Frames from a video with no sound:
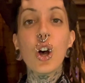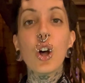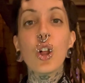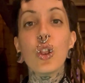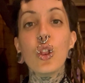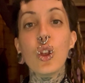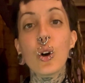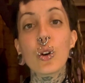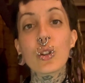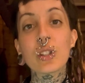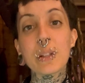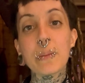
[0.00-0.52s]

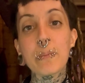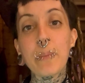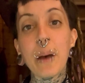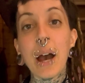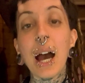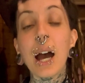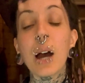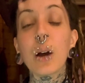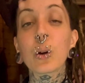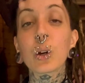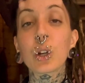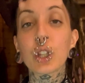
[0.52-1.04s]
Those in
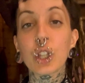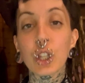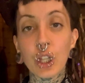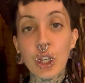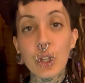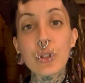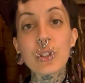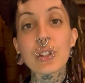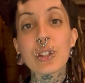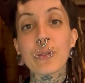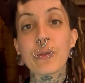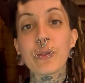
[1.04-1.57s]
power
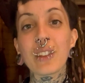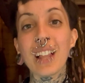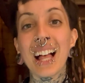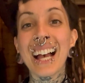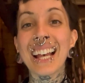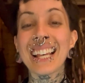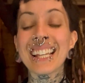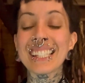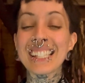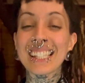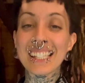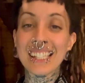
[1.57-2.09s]
use the flag
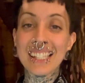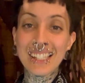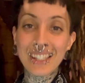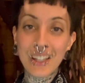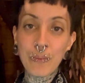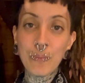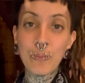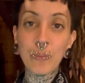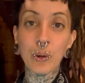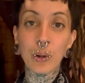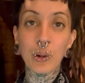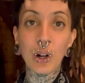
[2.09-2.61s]
as a
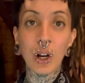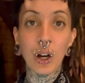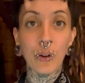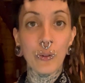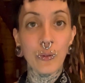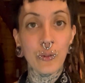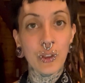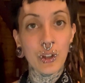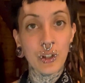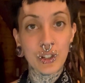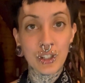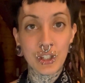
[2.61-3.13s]
symbol
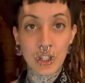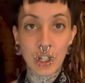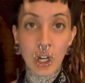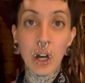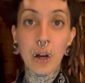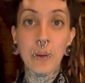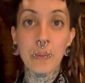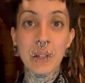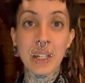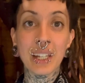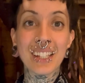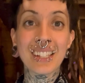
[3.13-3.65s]
of their
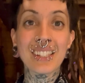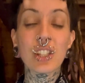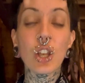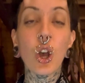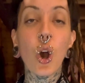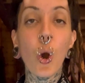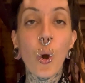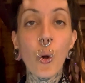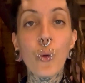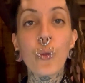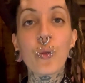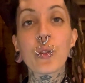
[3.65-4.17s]
dominance
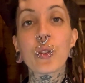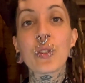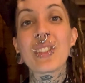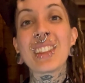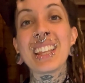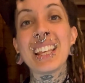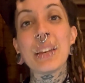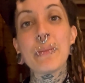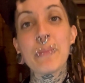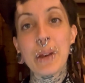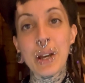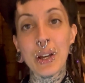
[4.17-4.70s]
over
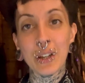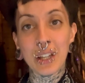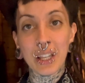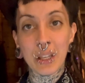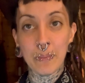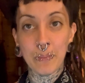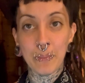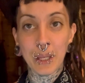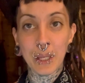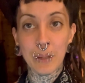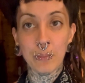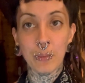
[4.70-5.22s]
the American
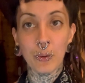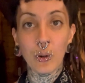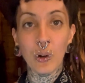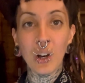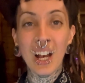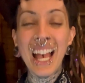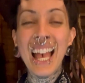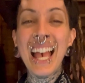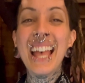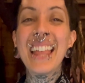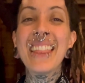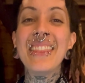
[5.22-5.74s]
people.
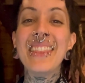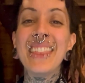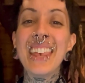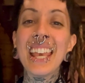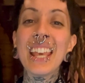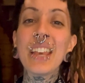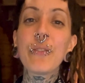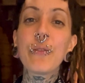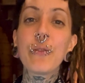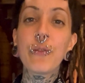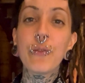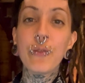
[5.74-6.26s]

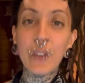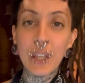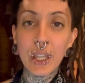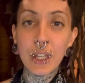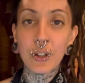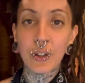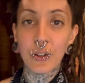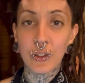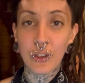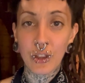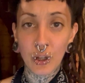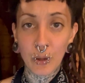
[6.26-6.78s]
They
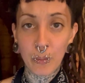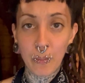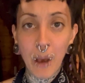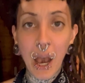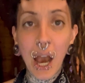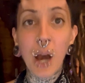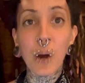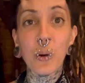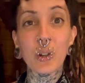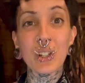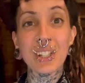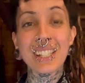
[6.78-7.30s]
fear their
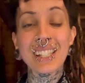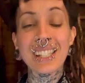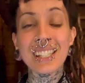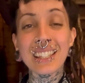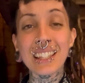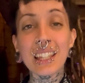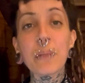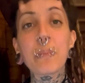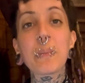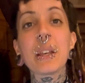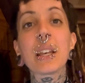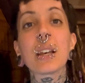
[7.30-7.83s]
power
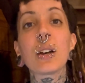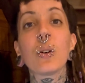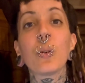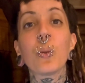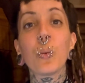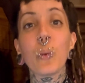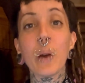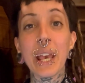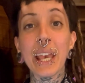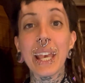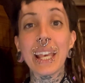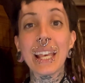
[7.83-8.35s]
slipping
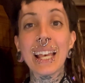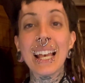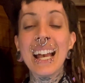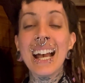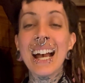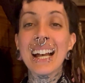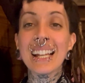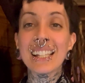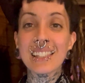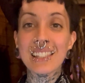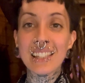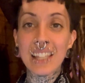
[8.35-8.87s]
away
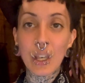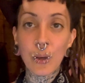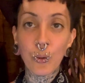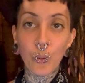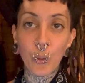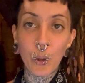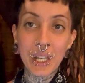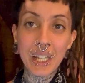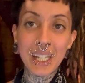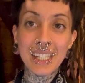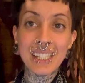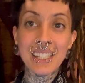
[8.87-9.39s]
as they
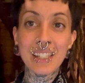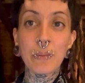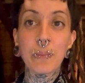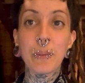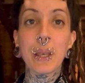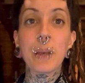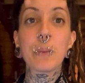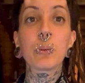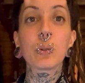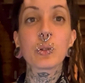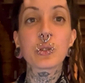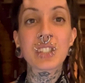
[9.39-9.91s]
witness the
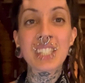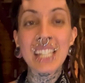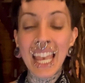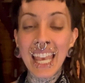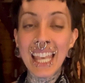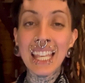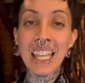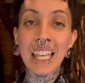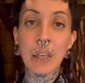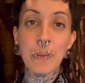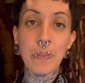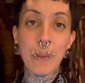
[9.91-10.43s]
people
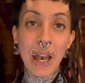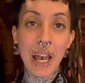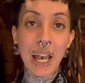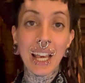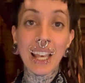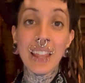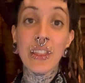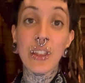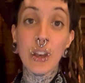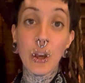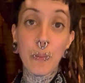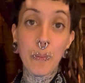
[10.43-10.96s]
taking back
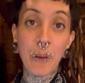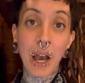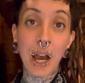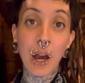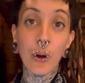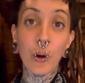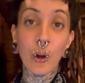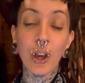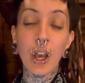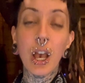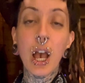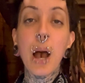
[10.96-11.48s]
their
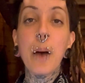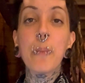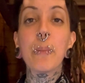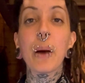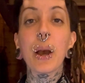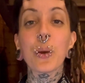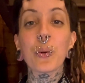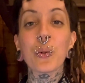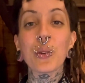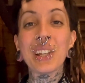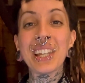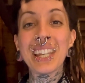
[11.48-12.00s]
power by
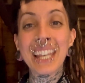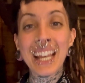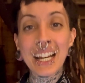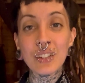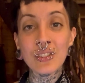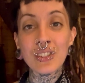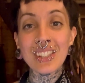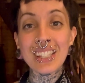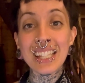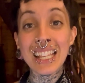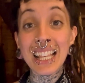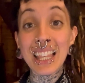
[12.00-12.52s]

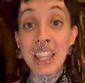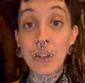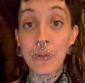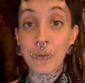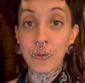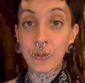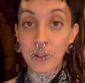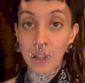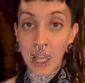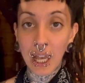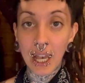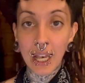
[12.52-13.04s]
renouncing the
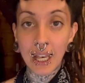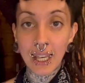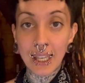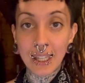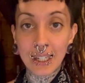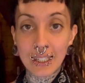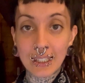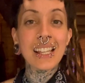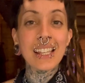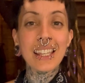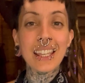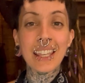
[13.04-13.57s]
flag.
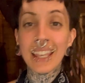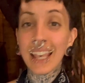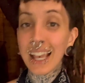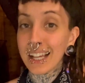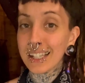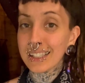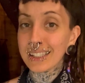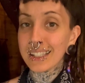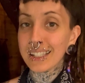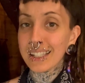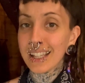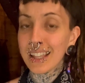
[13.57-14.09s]

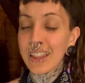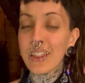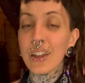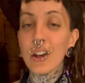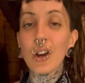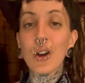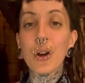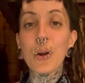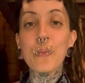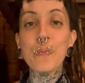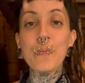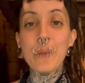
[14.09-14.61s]
Yet, there
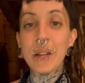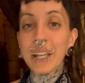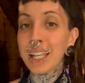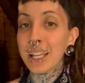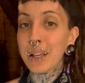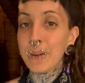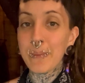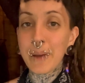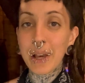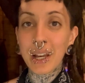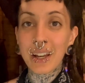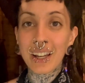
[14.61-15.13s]
are many
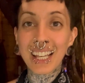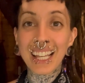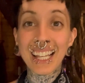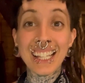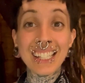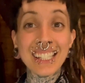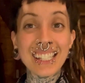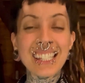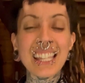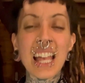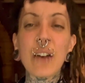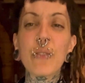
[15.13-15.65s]

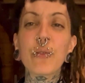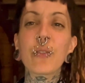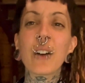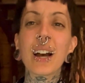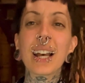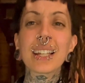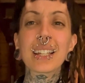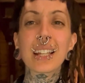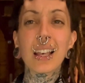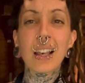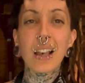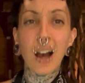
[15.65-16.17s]
Americans that
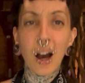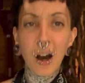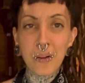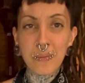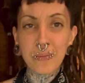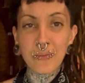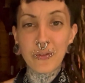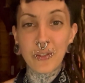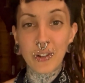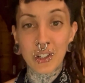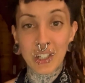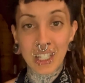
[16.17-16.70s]
find
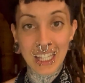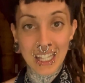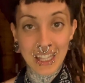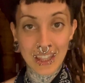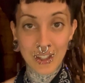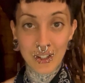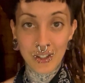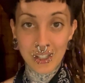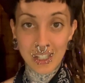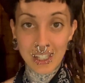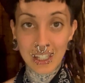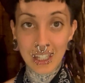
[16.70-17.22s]
comfort in
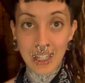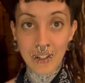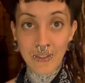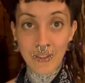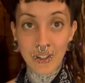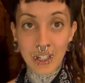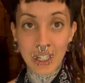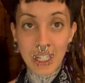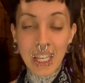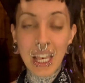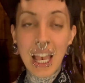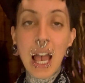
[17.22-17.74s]
their
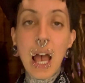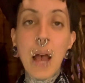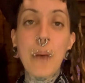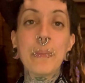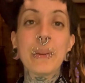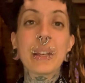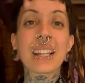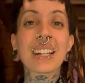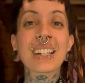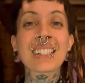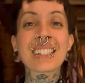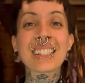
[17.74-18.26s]
slavery
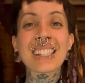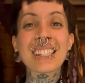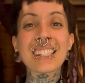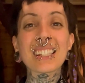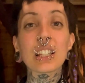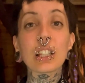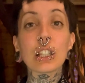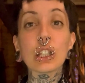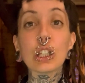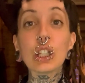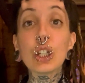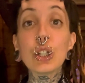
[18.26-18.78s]
because this
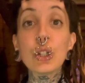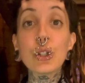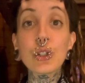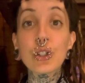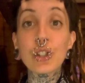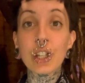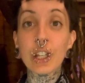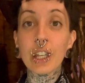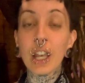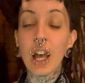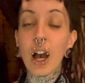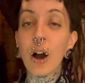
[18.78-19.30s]

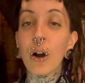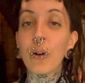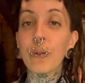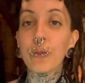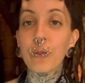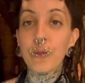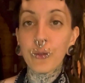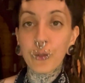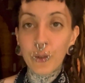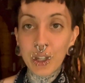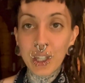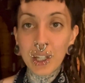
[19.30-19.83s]
illusion of
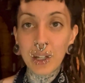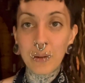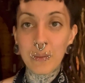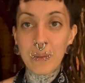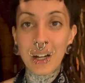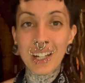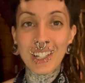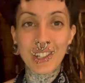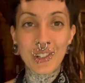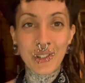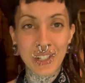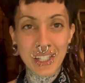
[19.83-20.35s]
freedom
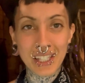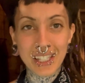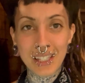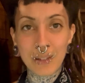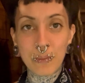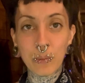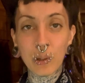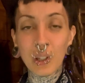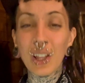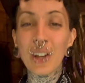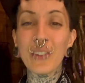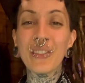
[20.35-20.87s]
under a
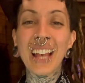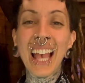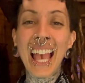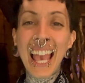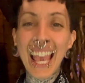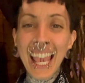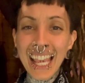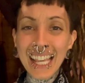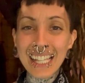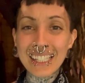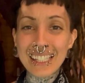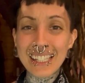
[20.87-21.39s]
symbol of
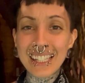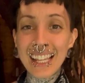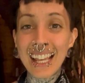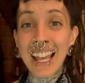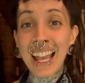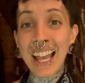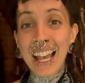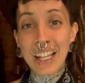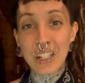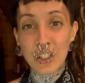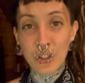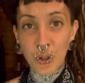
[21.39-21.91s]
hate
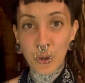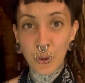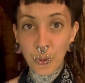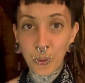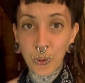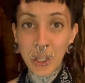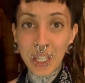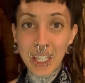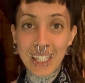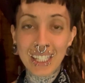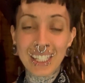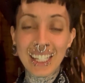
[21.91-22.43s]
and
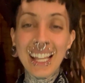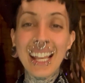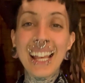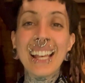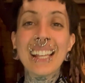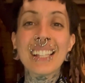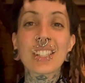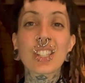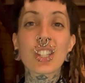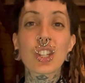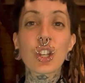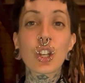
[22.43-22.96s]
greed
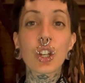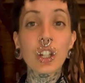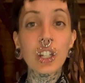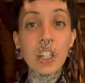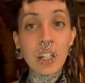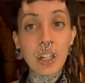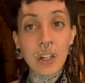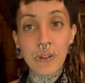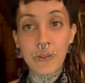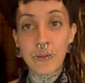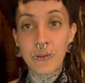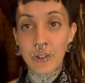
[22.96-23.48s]
is good
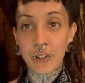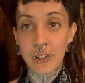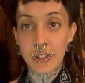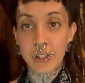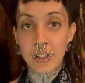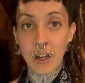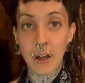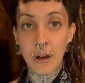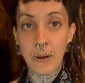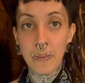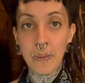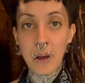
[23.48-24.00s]
enough for
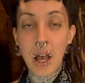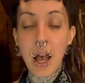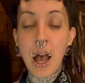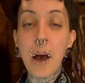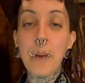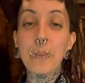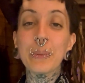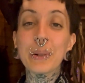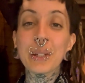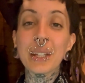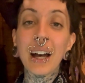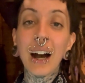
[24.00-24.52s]
some,
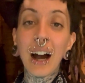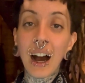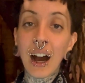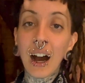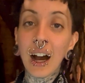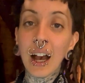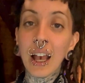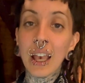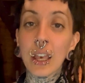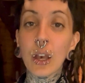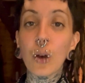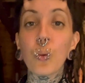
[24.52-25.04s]
but
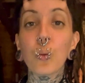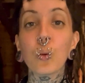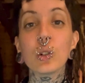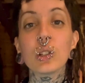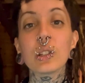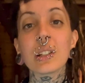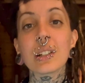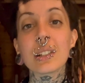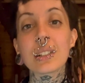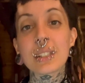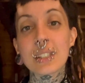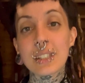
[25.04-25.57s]
I will
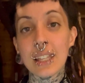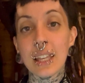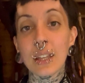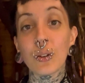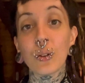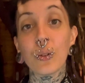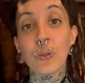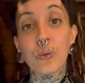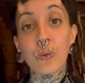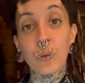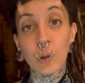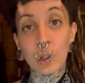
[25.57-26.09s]
not settle
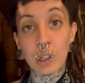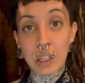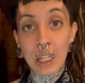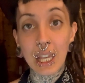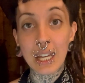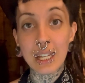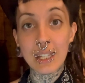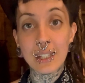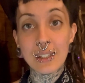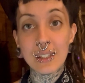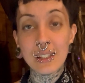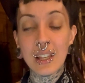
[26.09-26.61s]
for
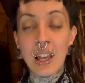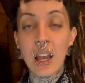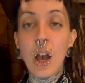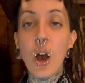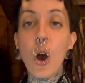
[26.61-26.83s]
less.